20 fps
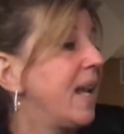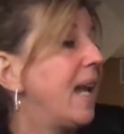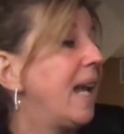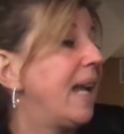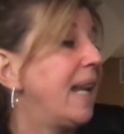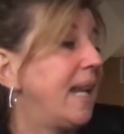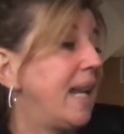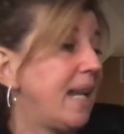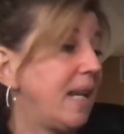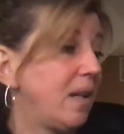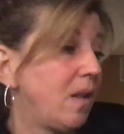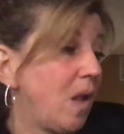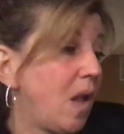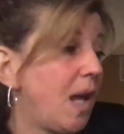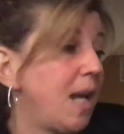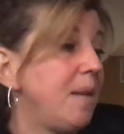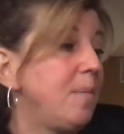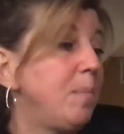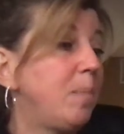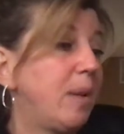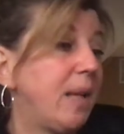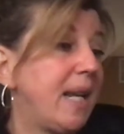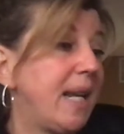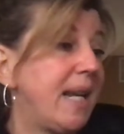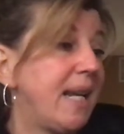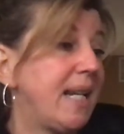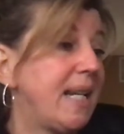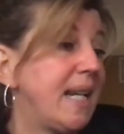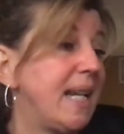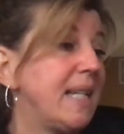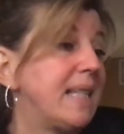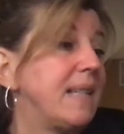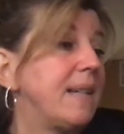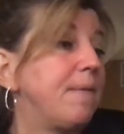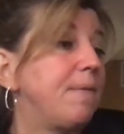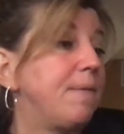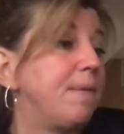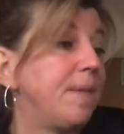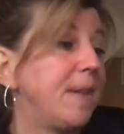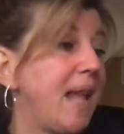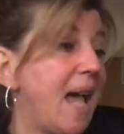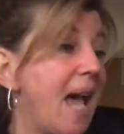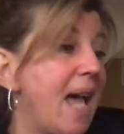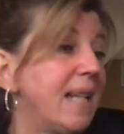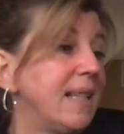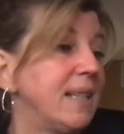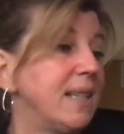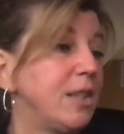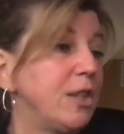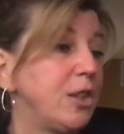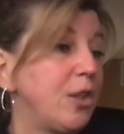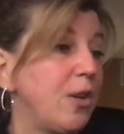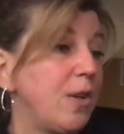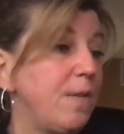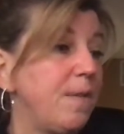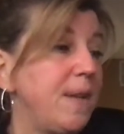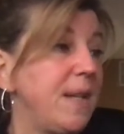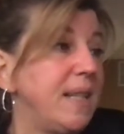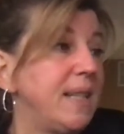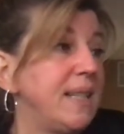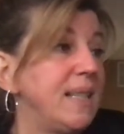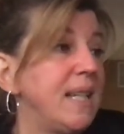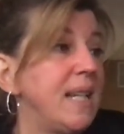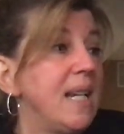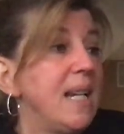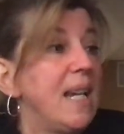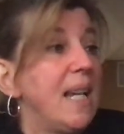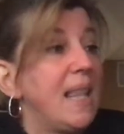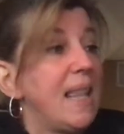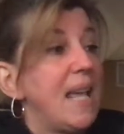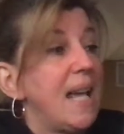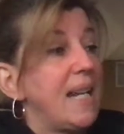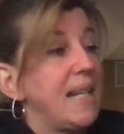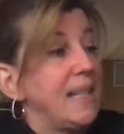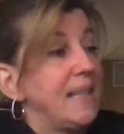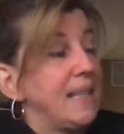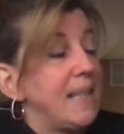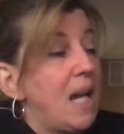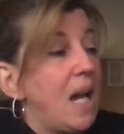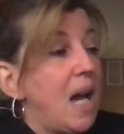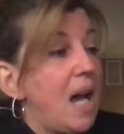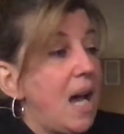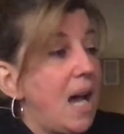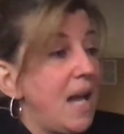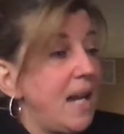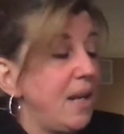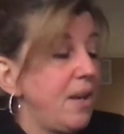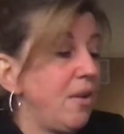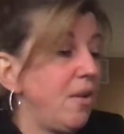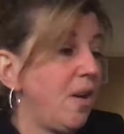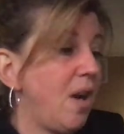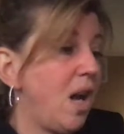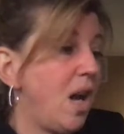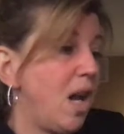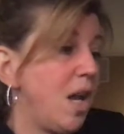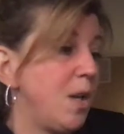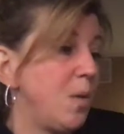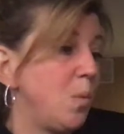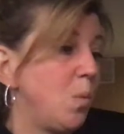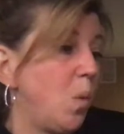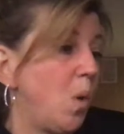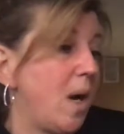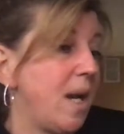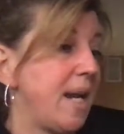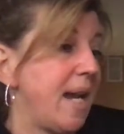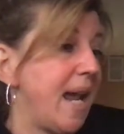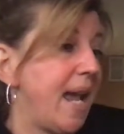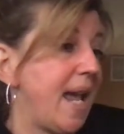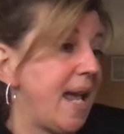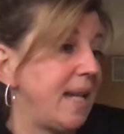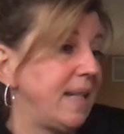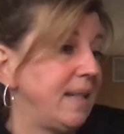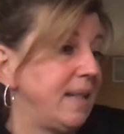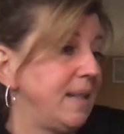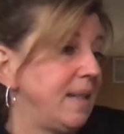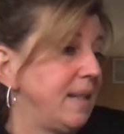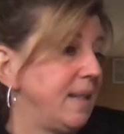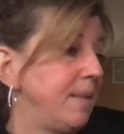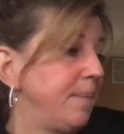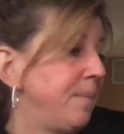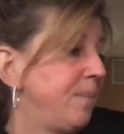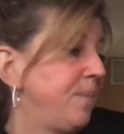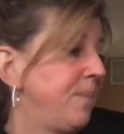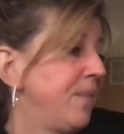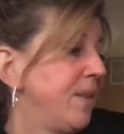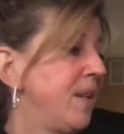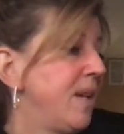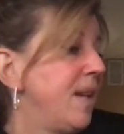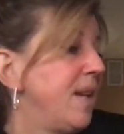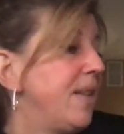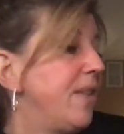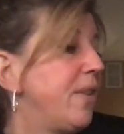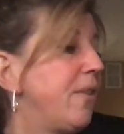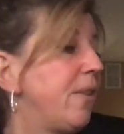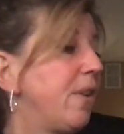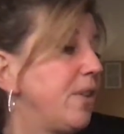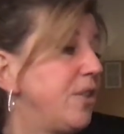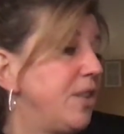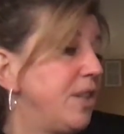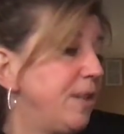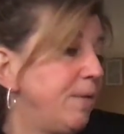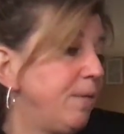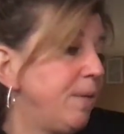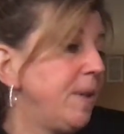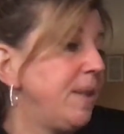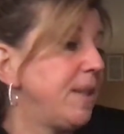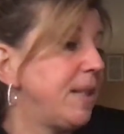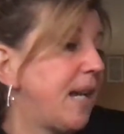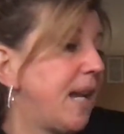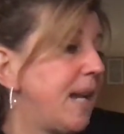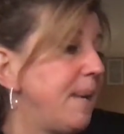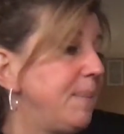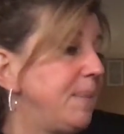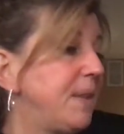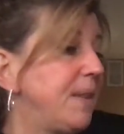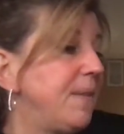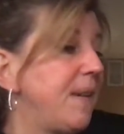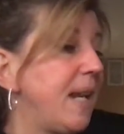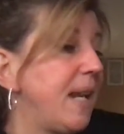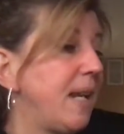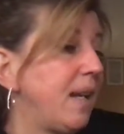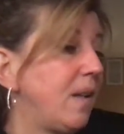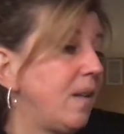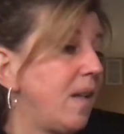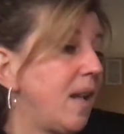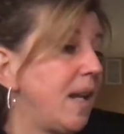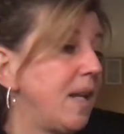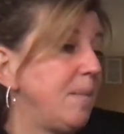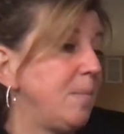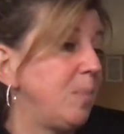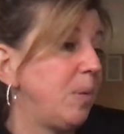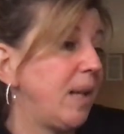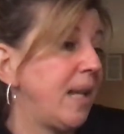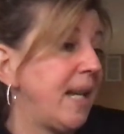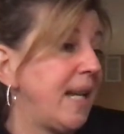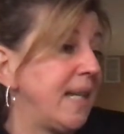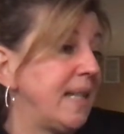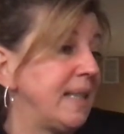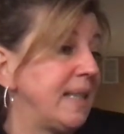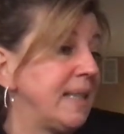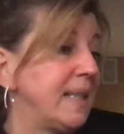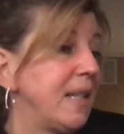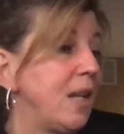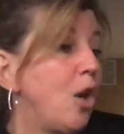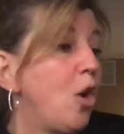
An inclined plane is a flat surface that is higher on one end. There are different types of inclined planes.